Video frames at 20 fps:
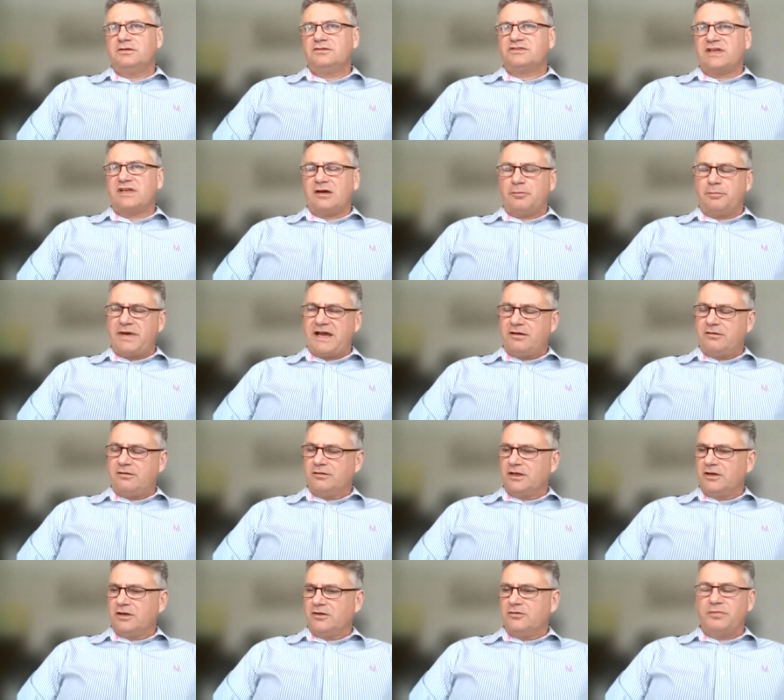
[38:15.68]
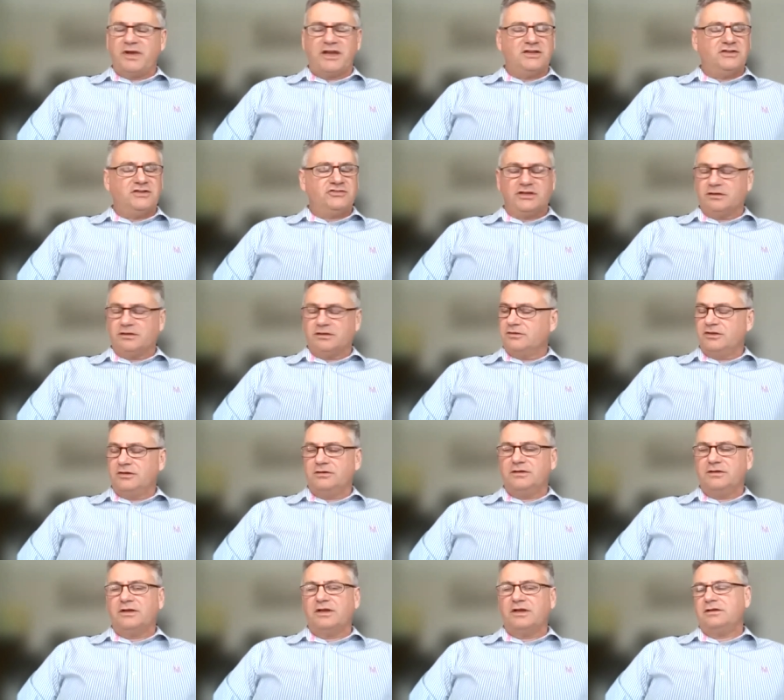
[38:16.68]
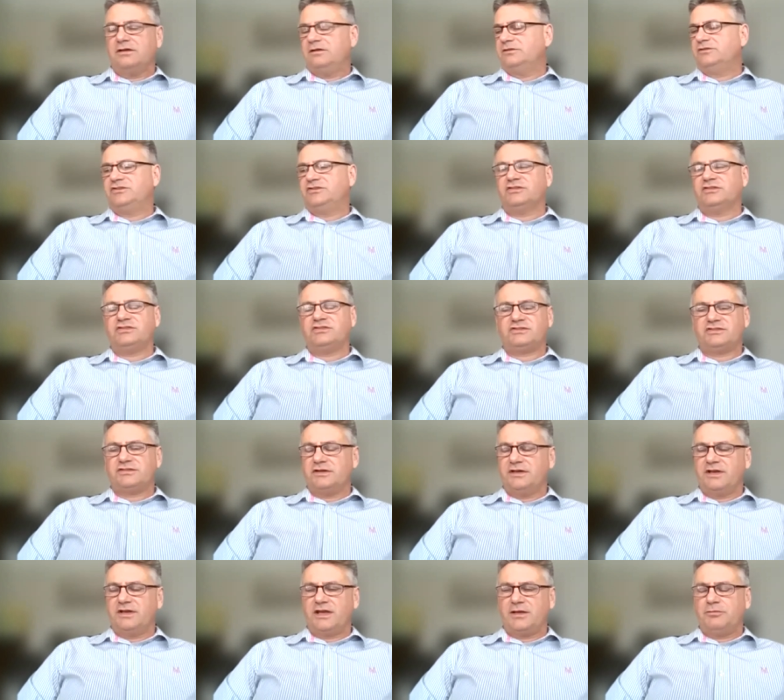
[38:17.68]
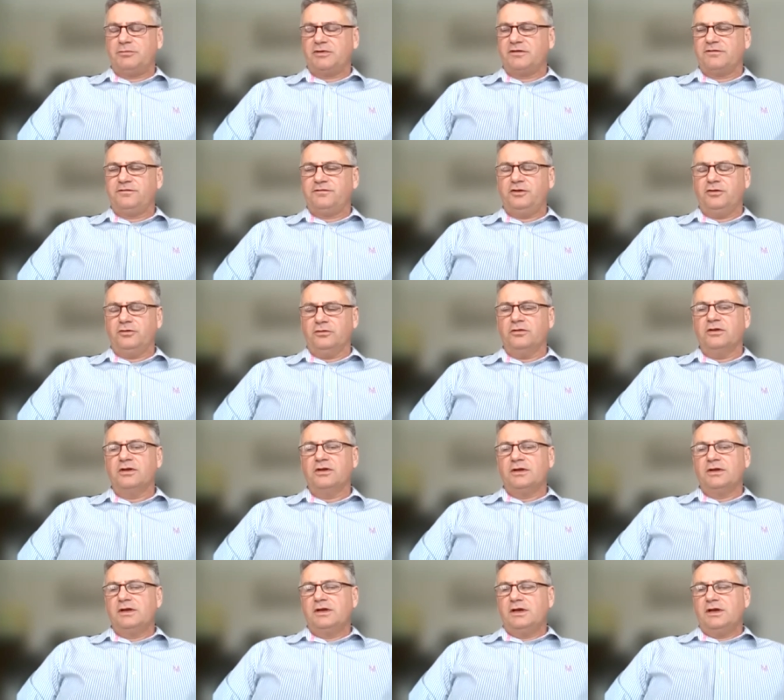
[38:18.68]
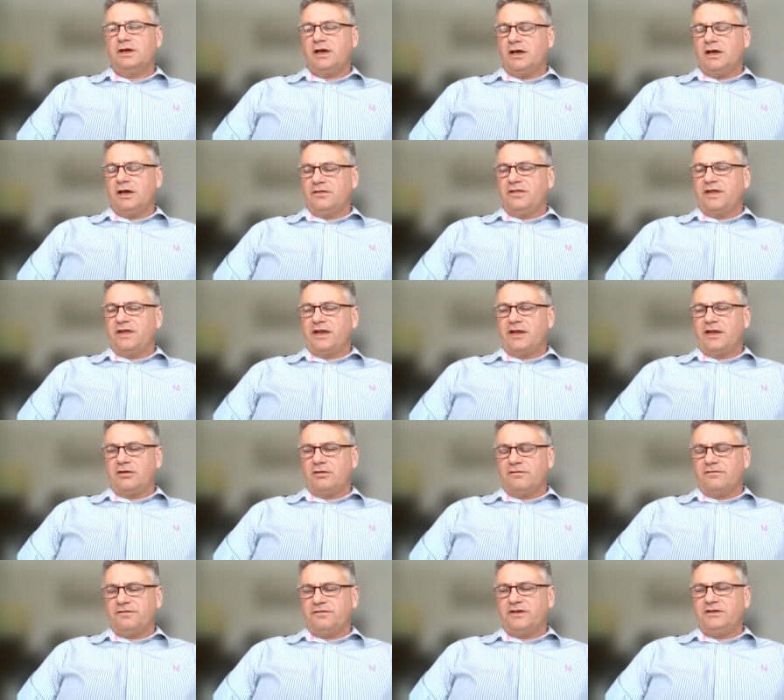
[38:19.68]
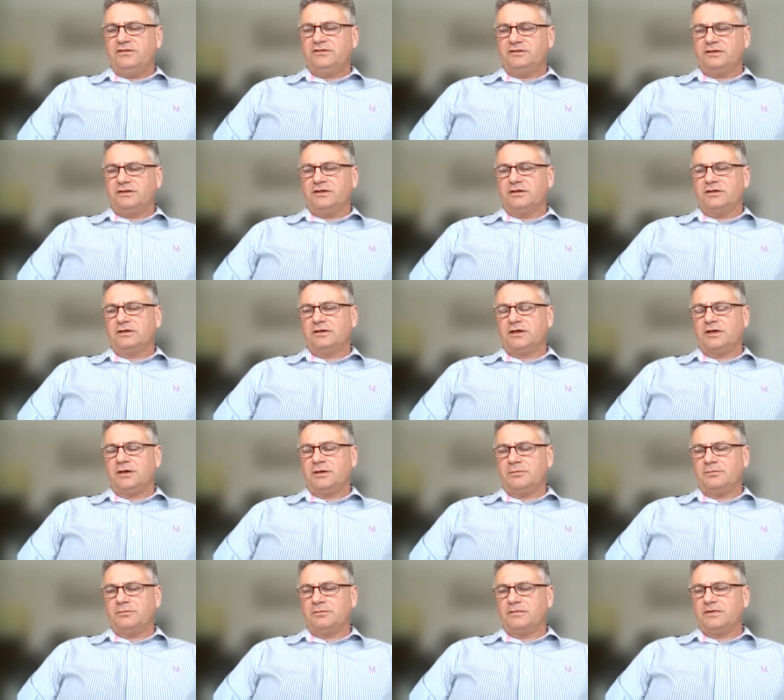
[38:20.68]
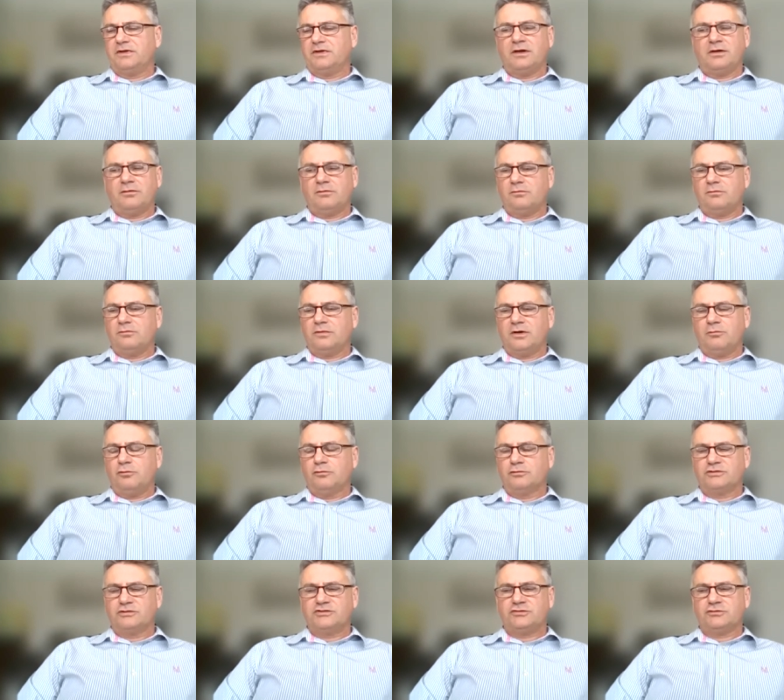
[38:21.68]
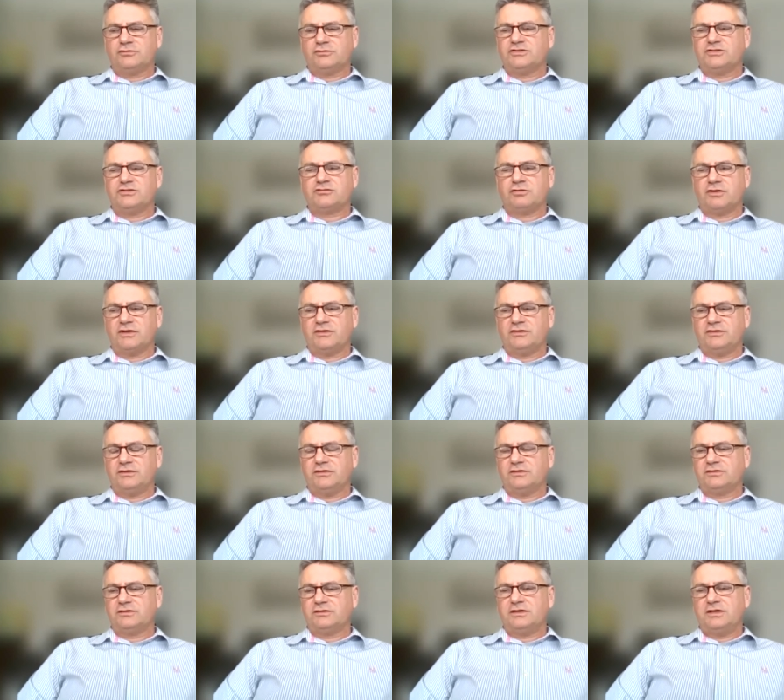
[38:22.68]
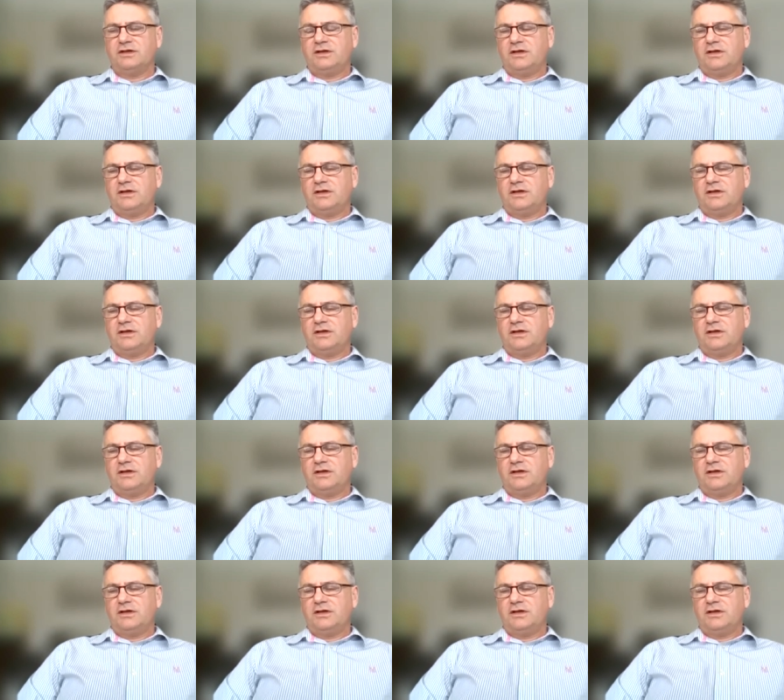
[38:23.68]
Sao Paulo, Beijing, you, just to name but a few. Uh, they are facing um, a, a water shortage crisis,